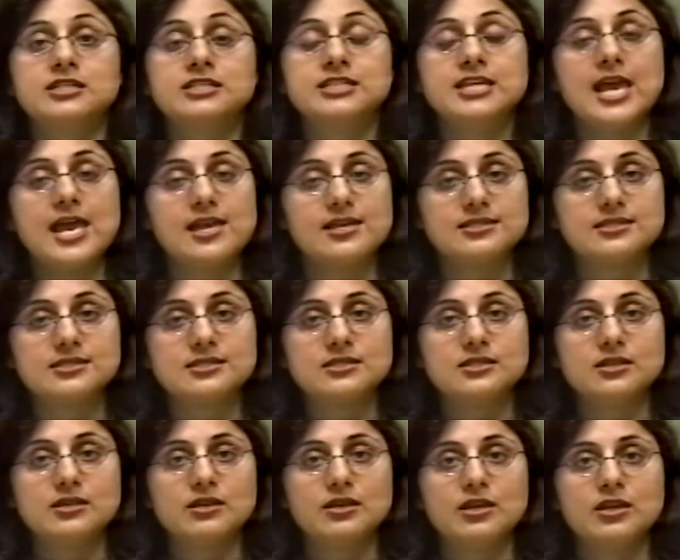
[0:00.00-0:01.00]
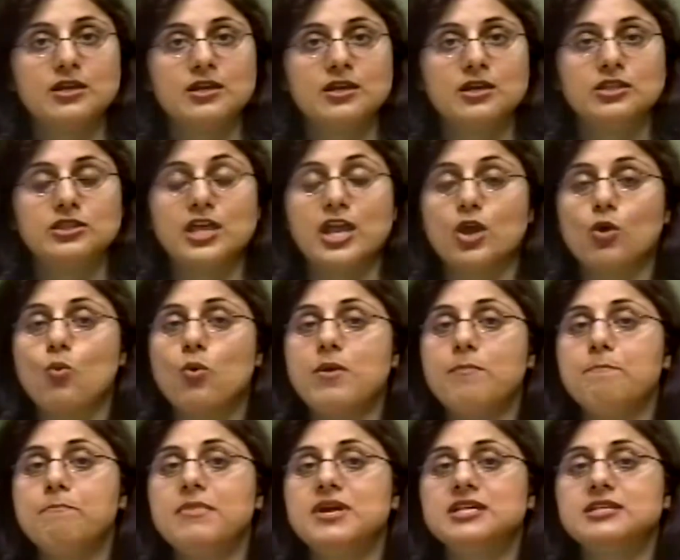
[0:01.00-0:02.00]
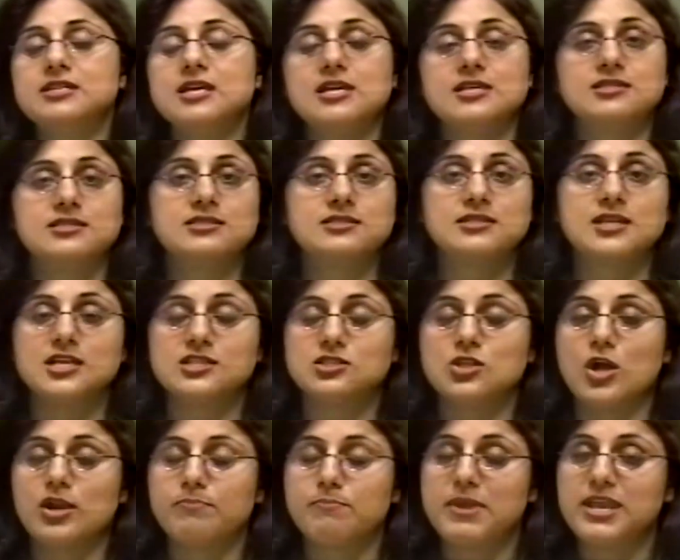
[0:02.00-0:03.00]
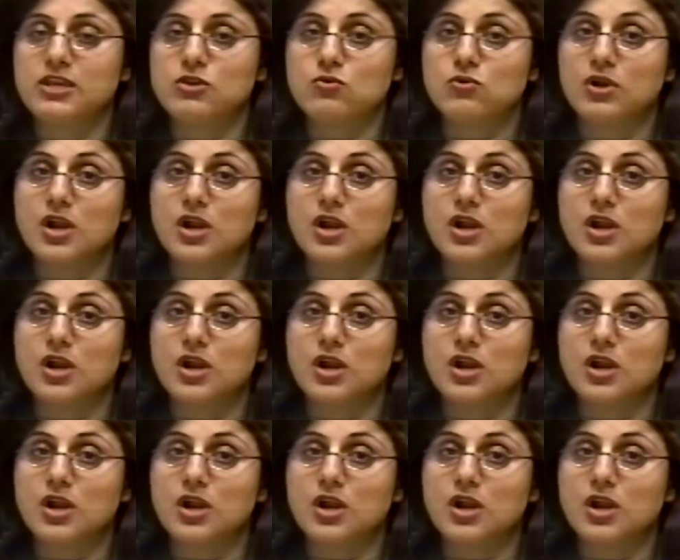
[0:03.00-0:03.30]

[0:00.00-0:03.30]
test. The equipment does not make you